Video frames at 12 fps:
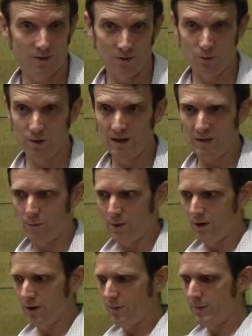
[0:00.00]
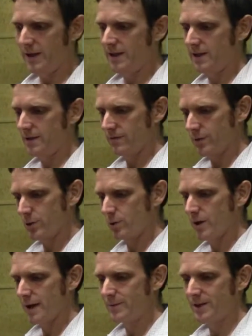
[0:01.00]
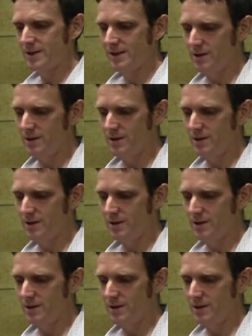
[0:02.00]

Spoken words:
working with making virtual objects